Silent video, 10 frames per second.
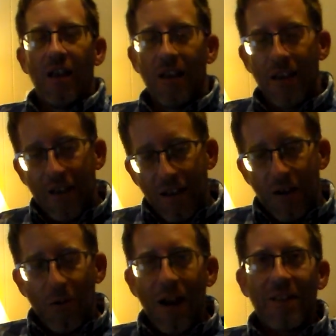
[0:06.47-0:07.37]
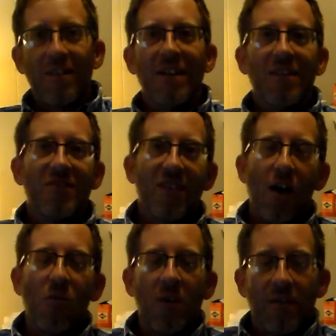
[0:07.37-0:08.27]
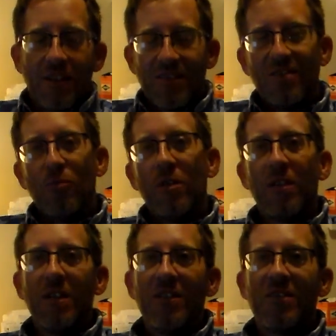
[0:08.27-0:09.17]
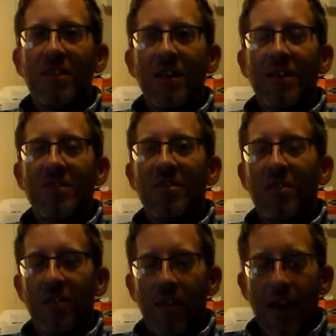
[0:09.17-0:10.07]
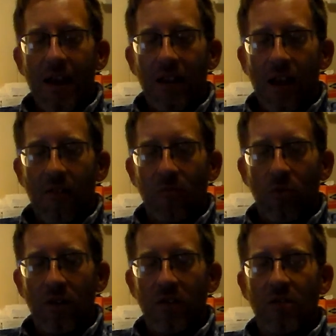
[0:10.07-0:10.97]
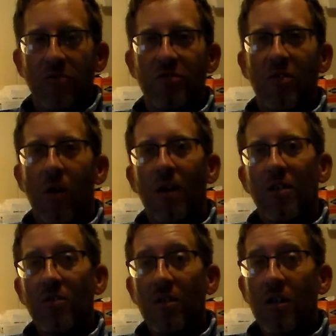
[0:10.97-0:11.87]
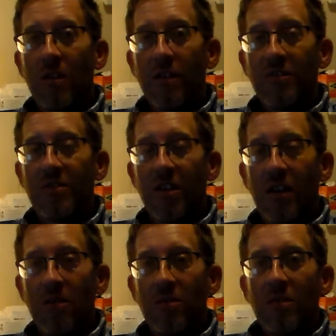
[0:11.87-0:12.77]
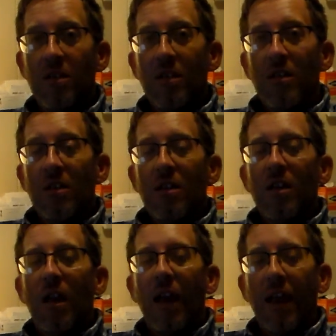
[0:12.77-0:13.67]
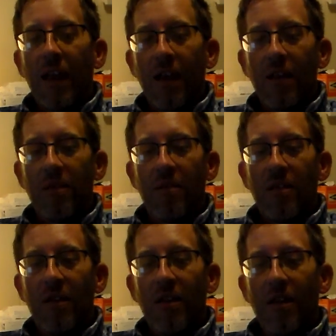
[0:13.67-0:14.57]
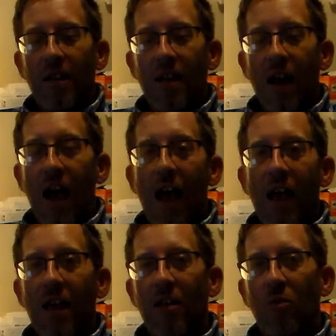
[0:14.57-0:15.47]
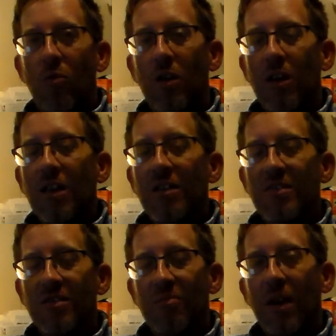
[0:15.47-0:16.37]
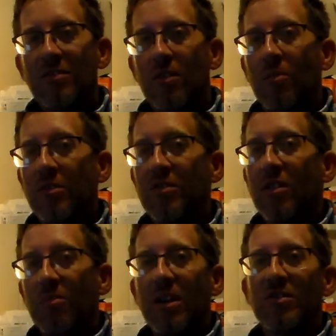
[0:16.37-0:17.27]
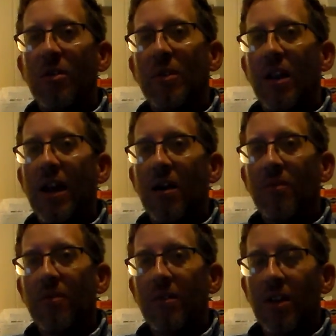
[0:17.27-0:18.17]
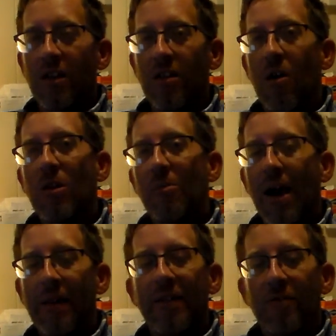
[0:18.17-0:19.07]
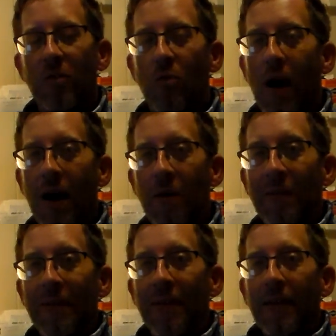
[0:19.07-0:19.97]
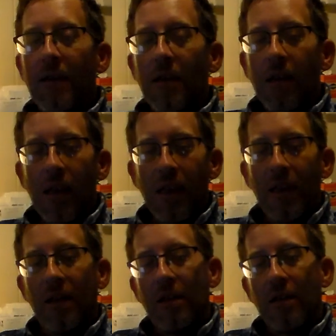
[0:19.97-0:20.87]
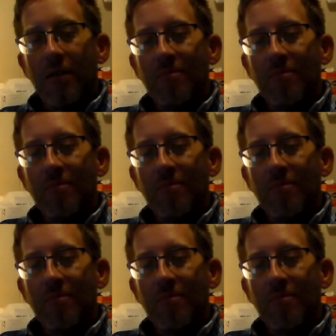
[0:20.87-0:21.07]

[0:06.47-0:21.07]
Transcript: Alright then. So, this is one of these things that I've wanted to start doing on this channel. And what it is basically I'm just going to pick something out and talk about it for a while. And